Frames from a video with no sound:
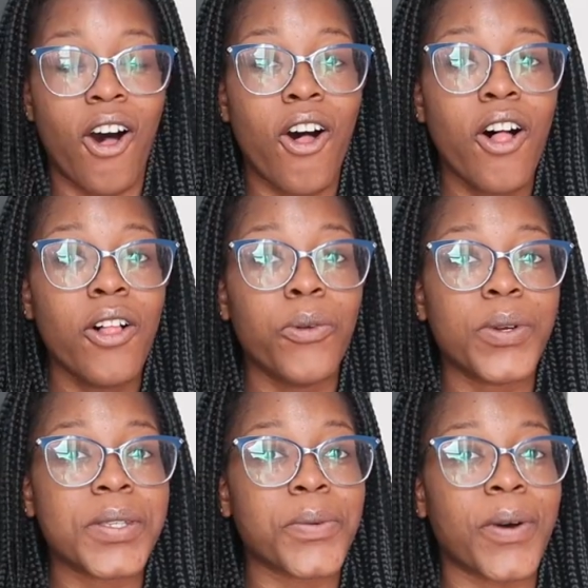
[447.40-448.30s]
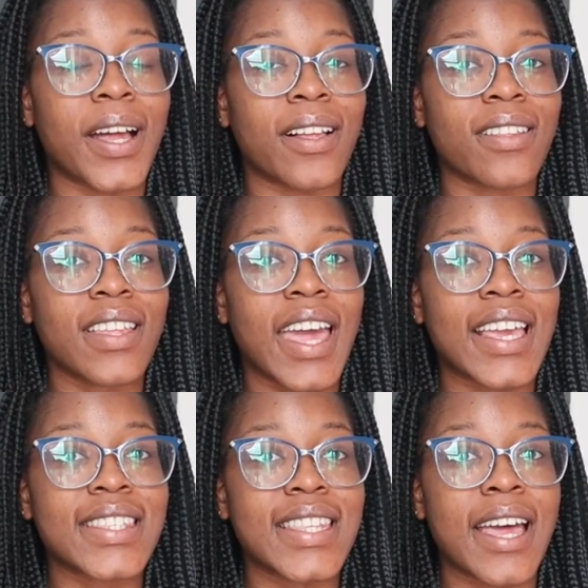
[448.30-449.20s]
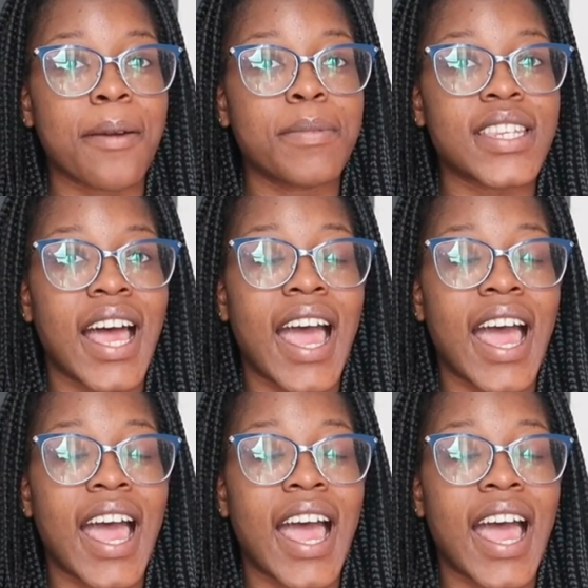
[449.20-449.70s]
All was well, except